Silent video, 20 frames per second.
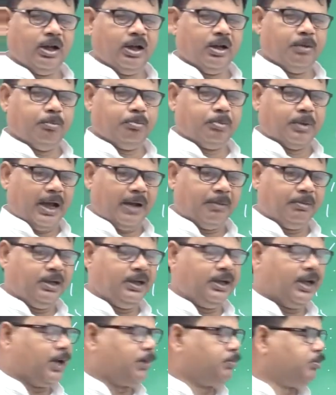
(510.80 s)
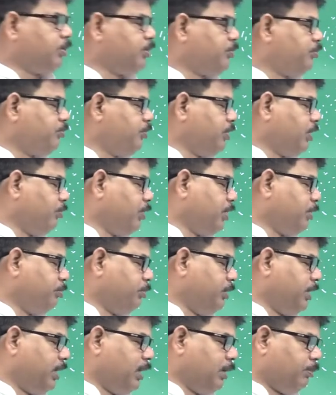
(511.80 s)
Primary atmosphere was
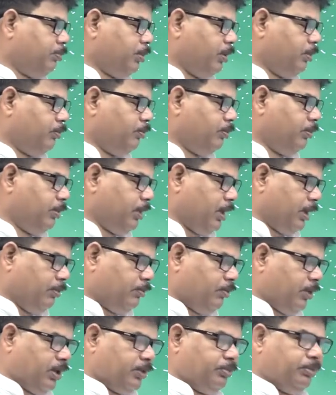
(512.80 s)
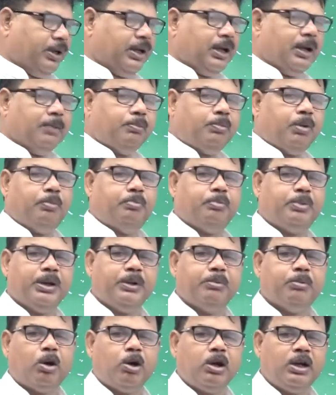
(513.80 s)
made up of
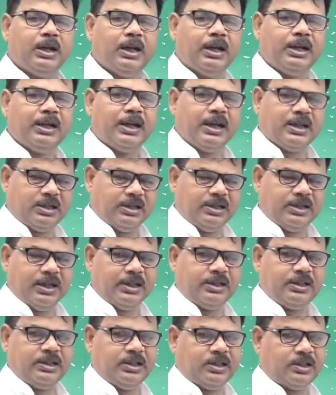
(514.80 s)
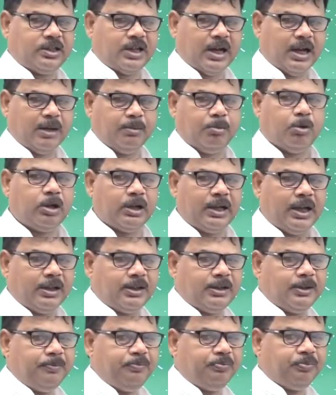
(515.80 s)
primordial gases, that is starborn gas,
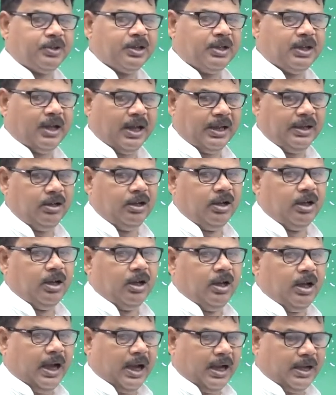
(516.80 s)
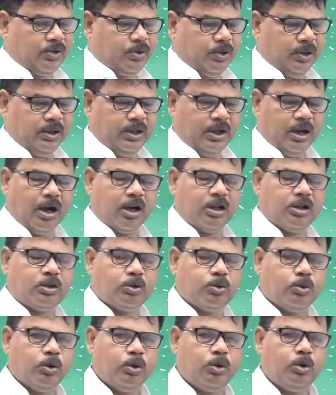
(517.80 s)
right? Actually, Earth
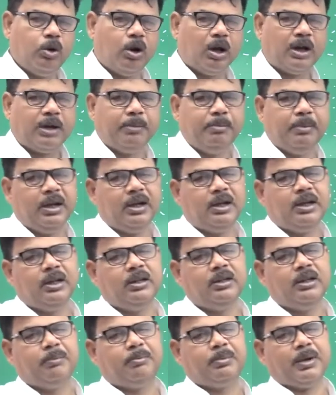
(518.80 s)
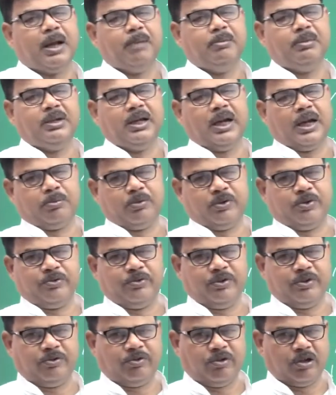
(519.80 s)
could not maintain the primary
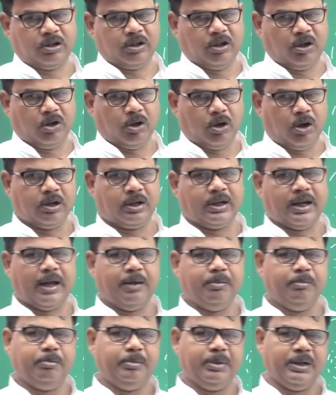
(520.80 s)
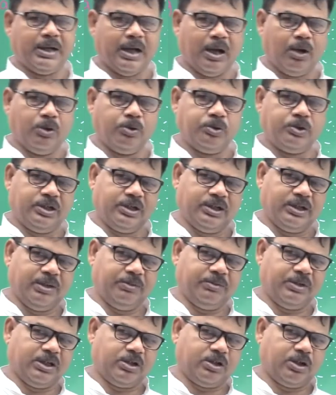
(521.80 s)
atmosphere for the long time because its
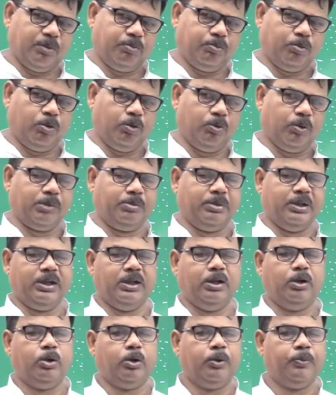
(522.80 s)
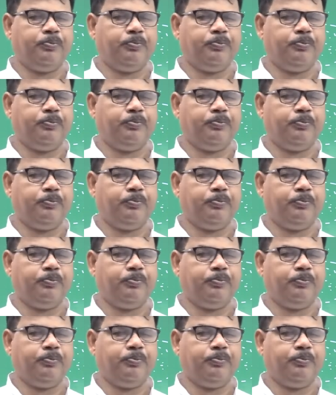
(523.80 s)
gravitational pull was very low.